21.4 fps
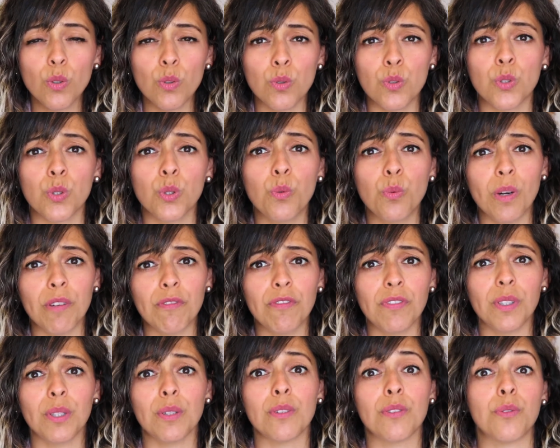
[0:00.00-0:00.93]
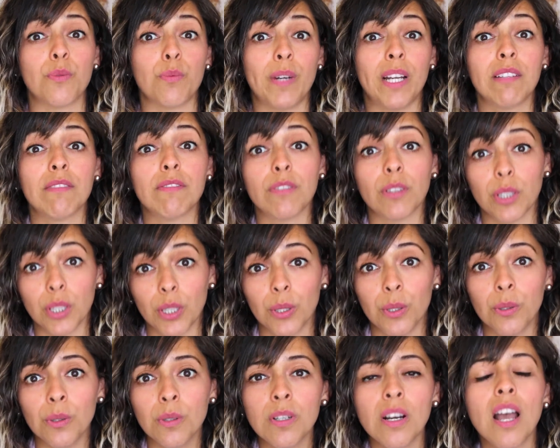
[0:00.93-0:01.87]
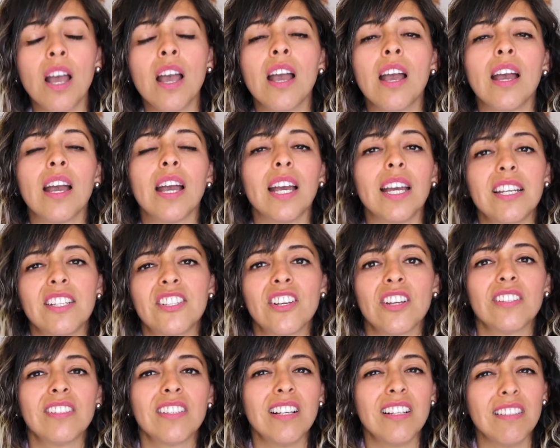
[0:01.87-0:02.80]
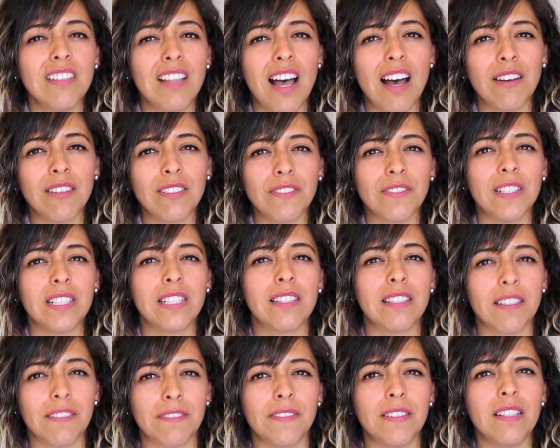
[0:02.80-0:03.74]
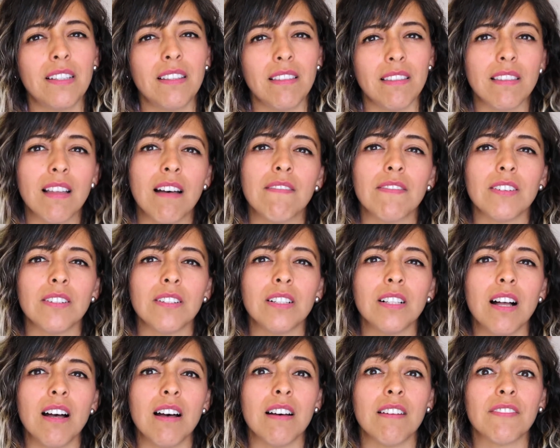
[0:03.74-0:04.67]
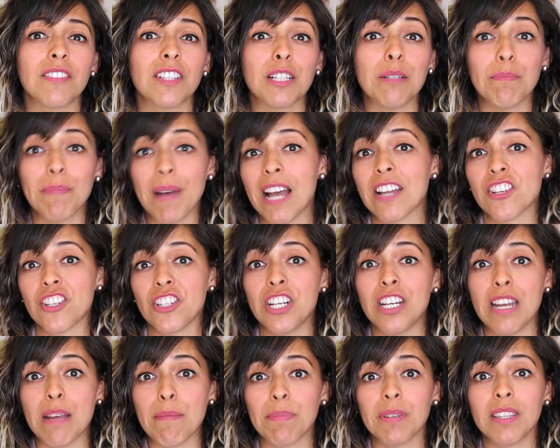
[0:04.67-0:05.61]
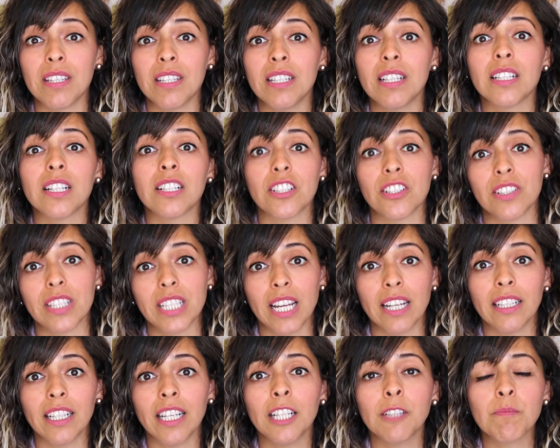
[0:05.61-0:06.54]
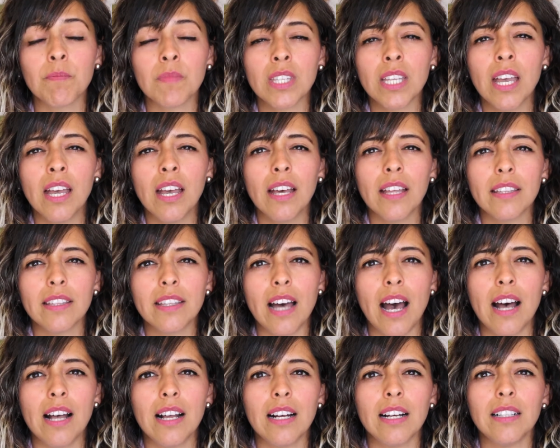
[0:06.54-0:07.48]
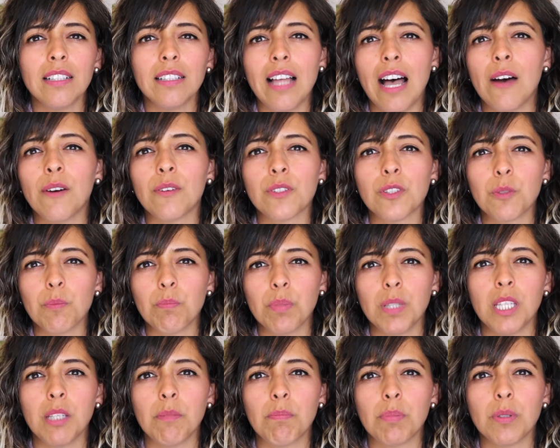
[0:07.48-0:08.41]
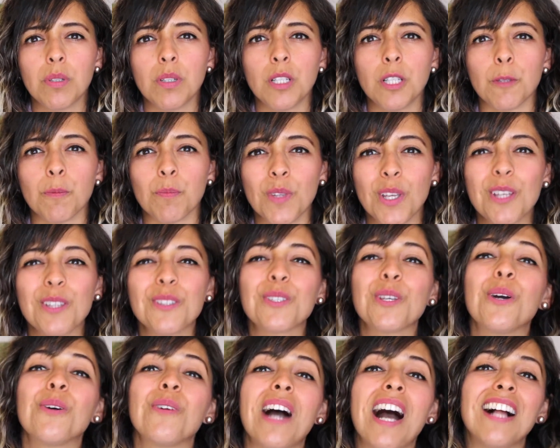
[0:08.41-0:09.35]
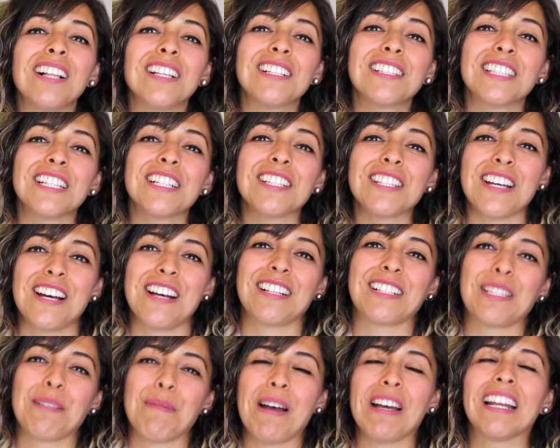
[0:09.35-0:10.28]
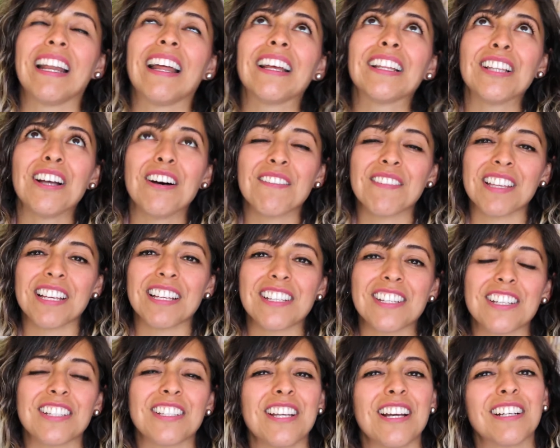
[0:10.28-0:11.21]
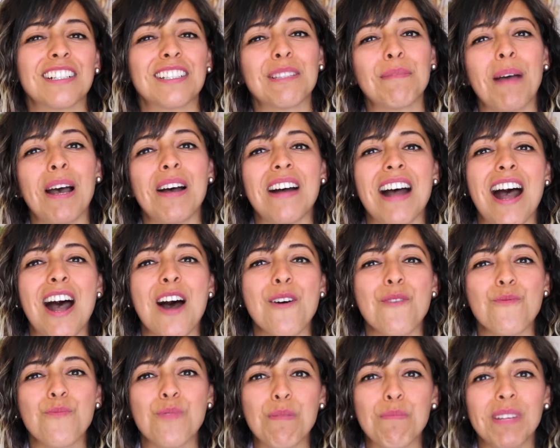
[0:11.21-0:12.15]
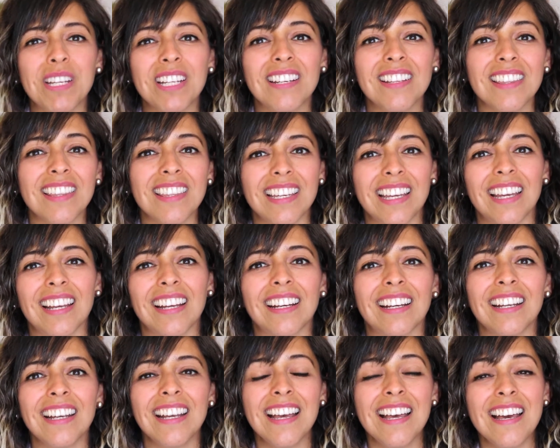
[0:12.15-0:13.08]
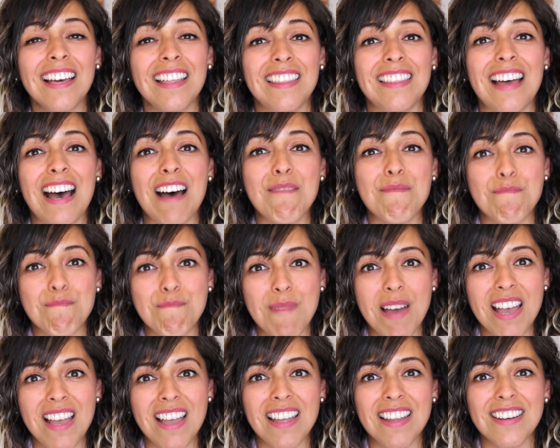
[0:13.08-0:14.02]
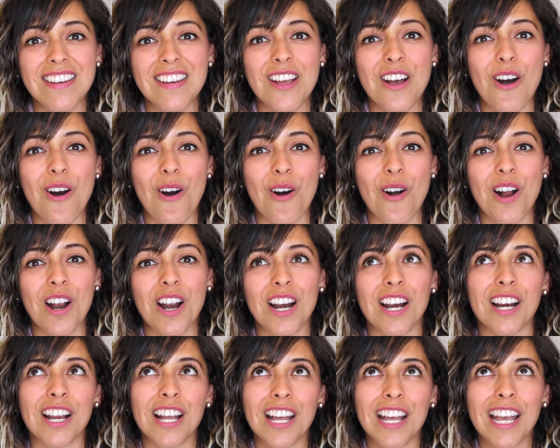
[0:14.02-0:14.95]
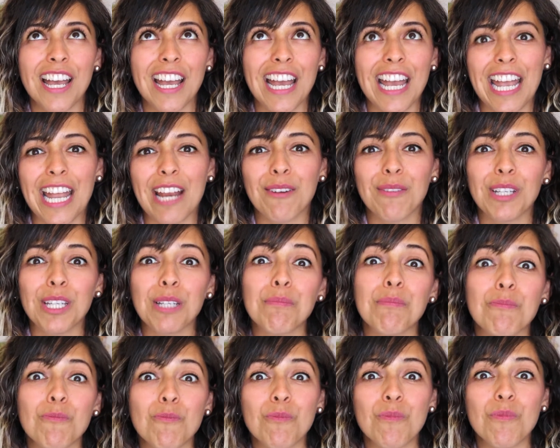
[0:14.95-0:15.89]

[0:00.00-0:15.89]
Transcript: do what feels right for you. It just allows for a different level of compassion and empathy and understanding that allows people. So Alison talks about, and I love this, she talks about how women think that men are hairy